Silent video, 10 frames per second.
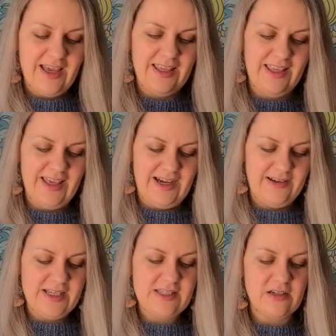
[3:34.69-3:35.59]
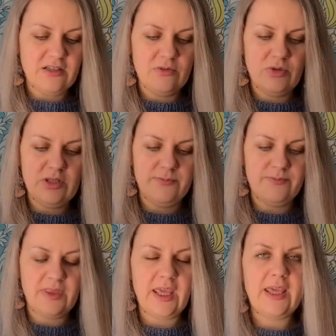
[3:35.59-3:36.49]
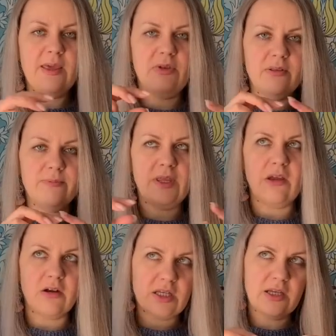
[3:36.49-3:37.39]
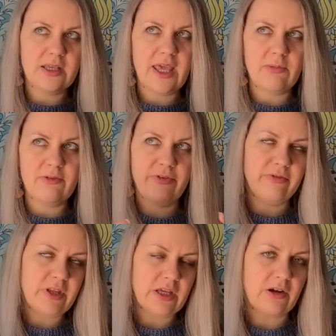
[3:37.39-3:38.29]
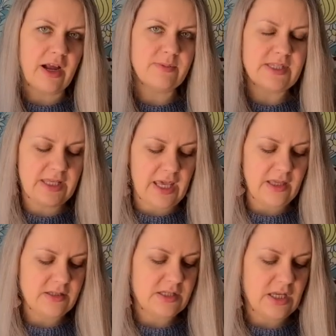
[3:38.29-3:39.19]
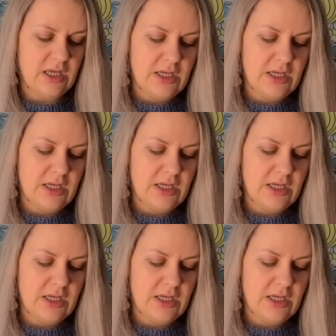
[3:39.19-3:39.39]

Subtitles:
yeah, I started with... The yarn came in 50 gram skeins.